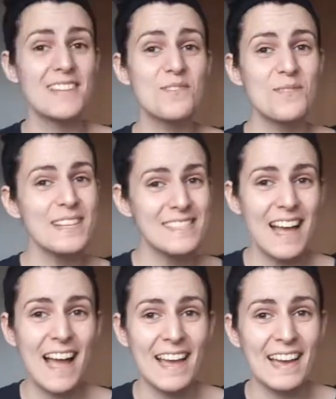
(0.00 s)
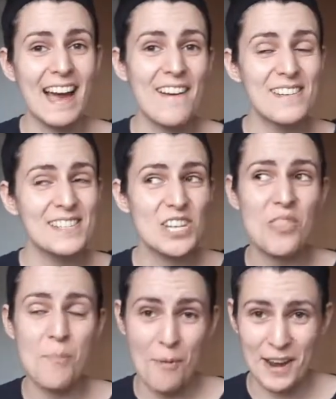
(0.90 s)
As always, I encourage
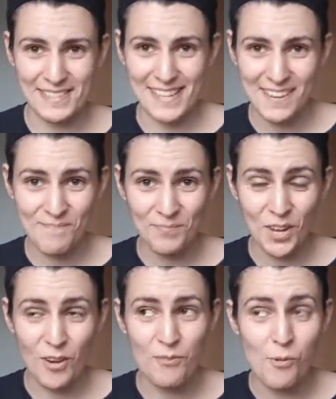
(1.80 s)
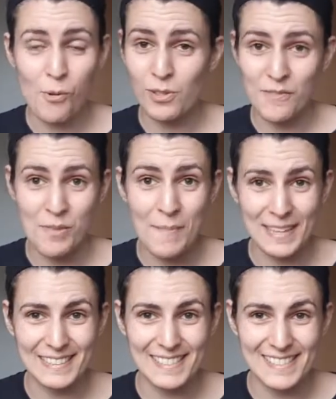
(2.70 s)
the pressing of all of the
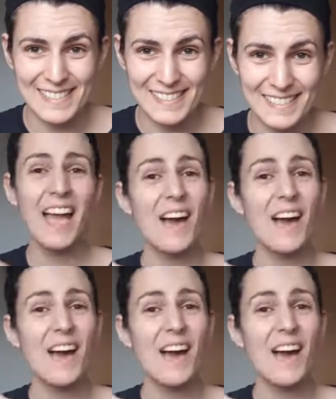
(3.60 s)
buttons.